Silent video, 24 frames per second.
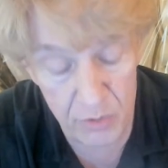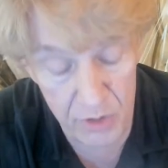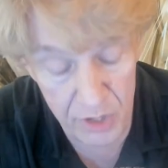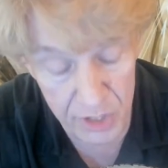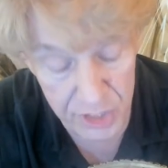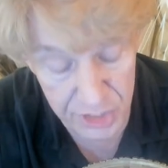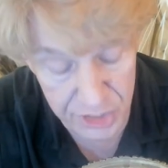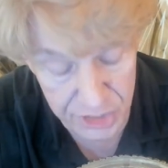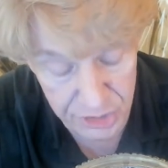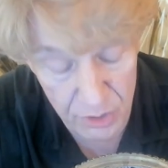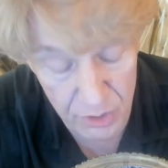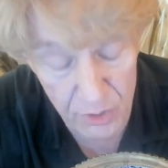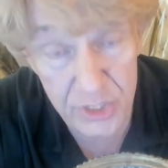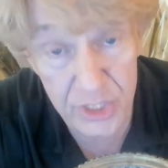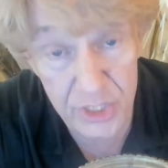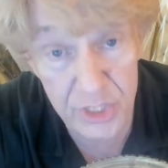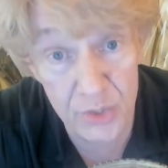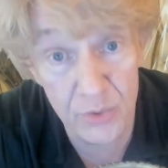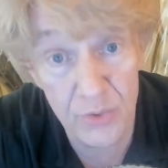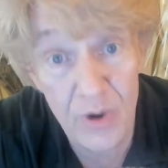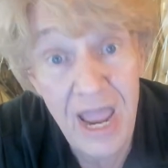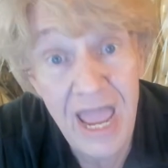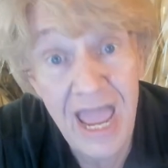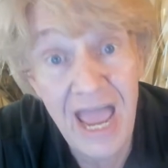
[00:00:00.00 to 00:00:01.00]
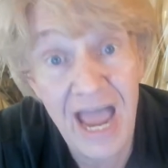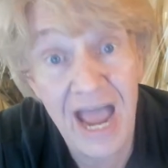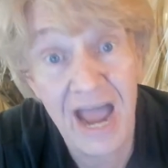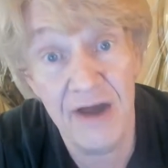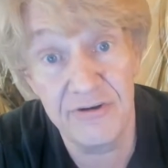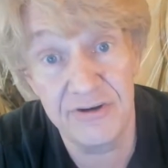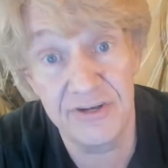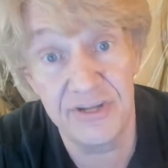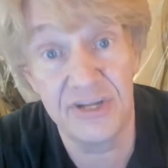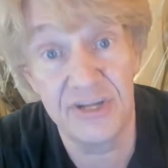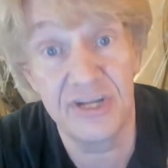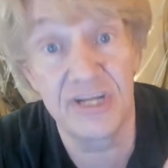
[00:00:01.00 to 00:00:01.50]
I show you how
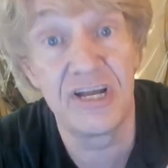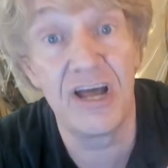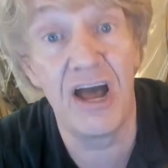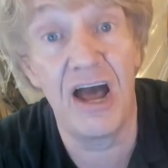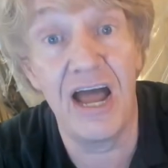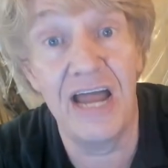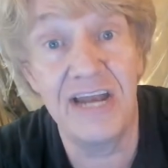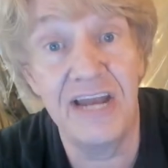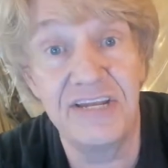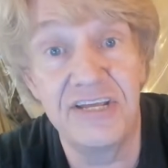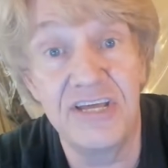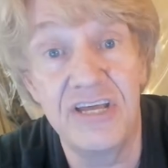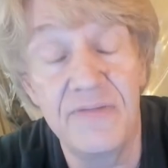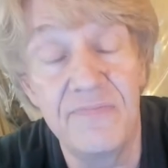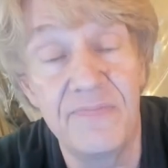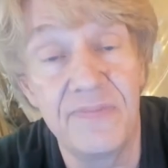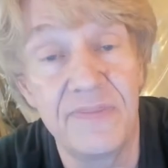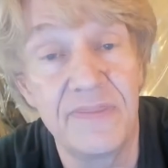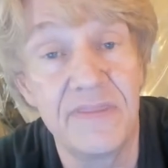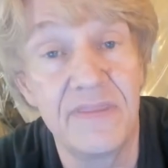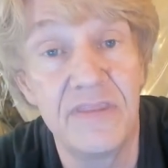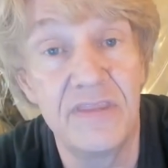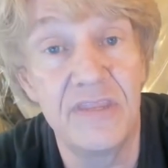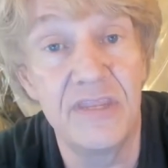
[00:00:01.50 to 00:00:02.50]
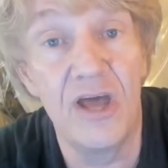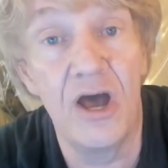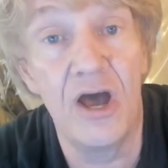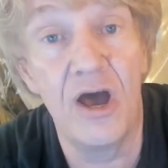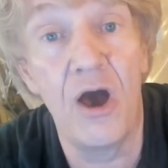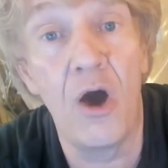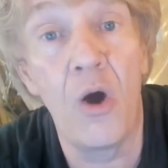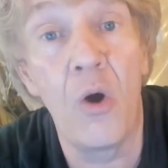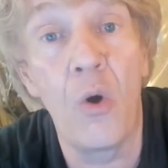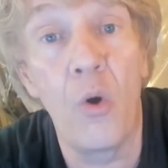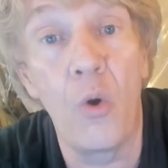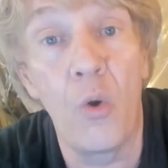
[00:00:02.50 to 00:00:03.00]
to cut
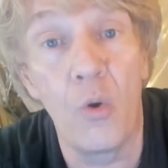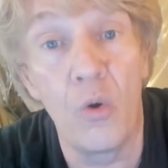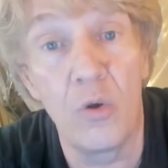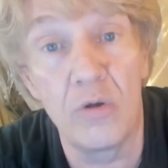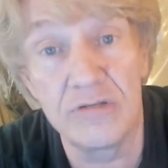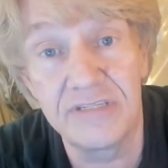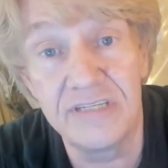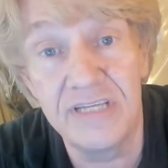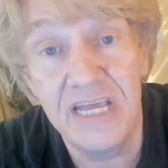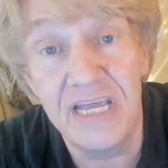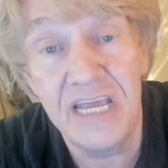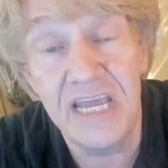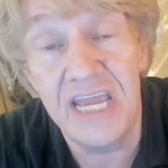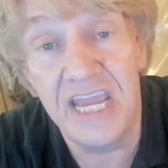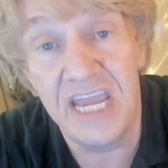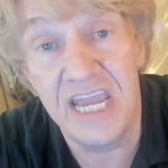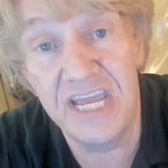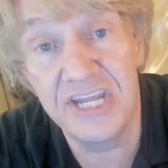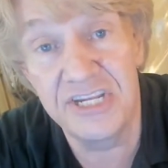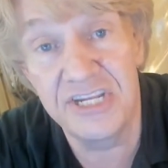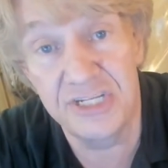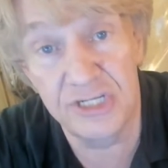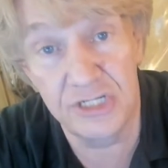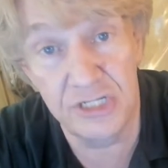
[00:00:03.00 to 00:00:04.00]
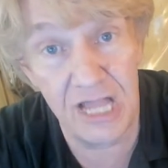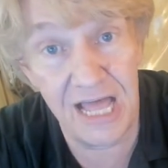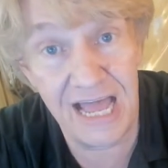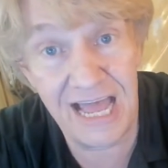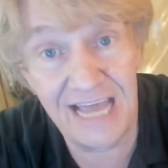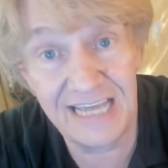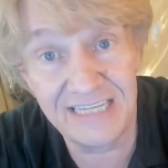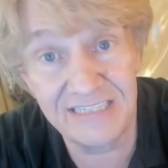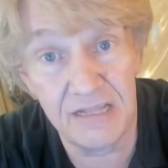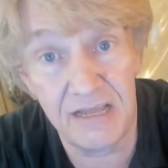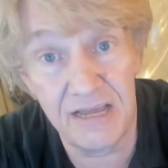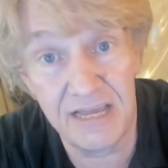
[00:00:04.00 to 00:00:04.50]
holes into
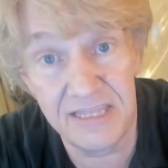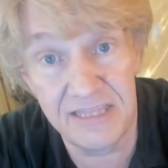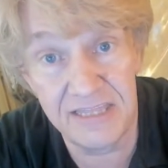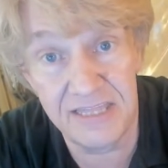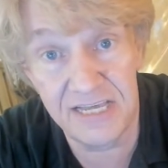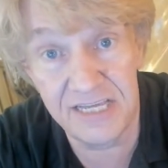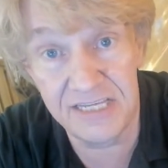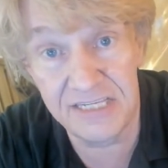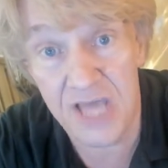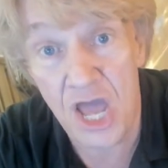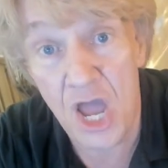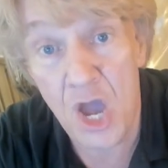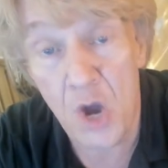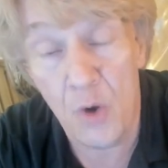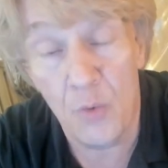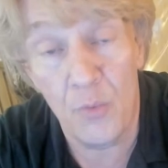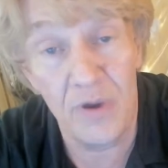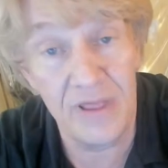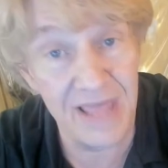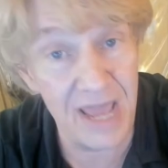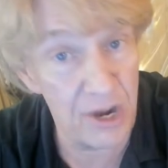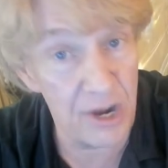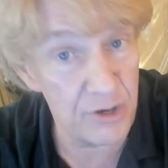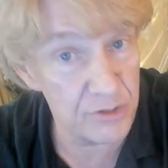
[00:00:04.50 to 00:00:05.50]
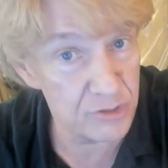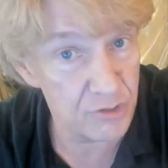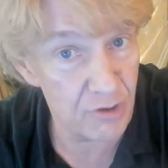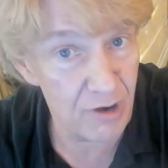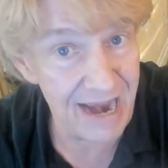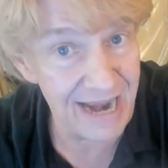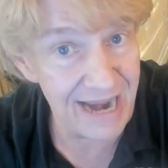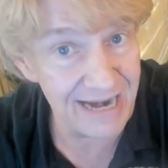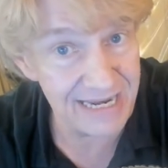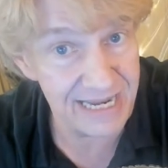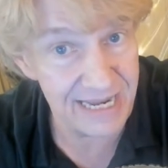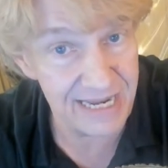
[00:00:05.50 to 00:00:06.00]
glass like this without
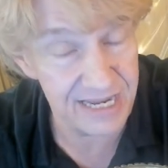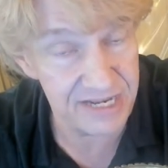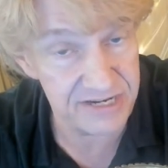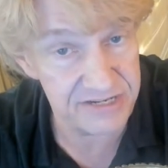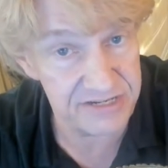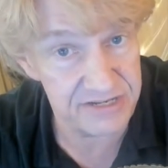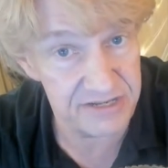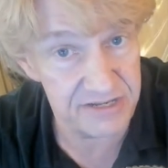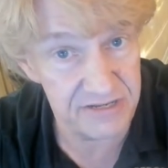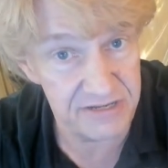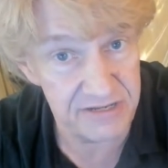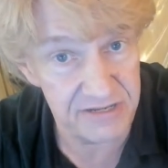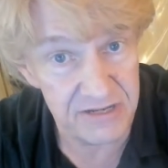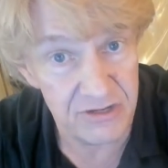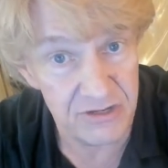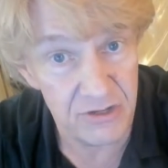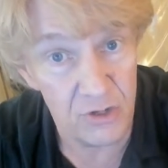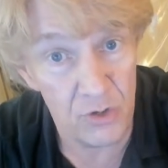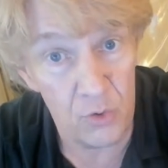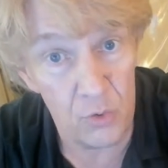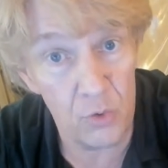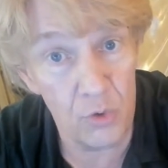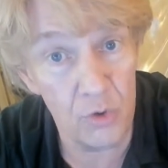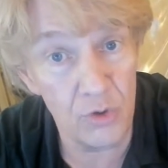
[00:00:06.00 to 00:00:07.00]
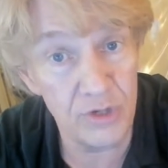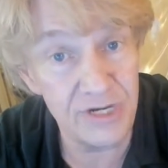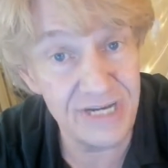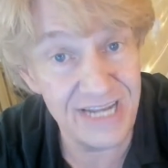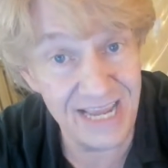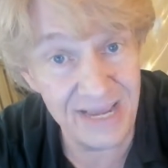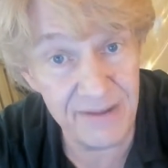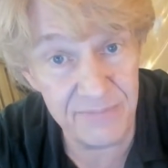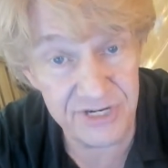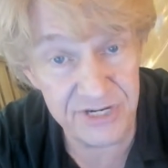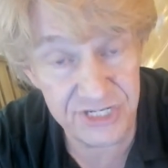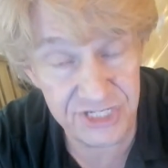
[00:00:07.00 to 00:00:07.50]
cracking it or
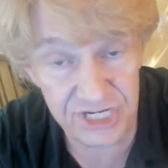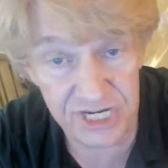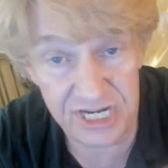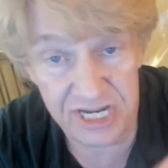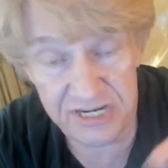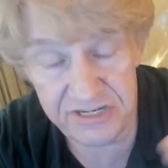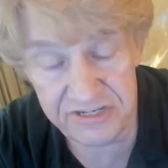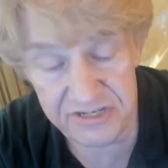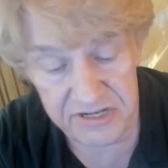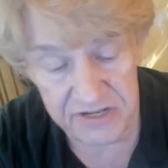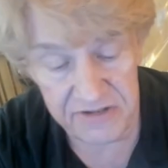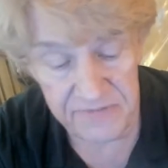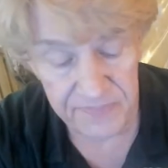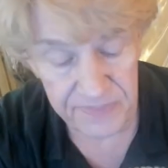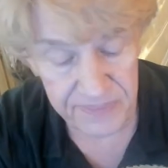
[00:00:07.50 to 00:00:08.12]
damaging it.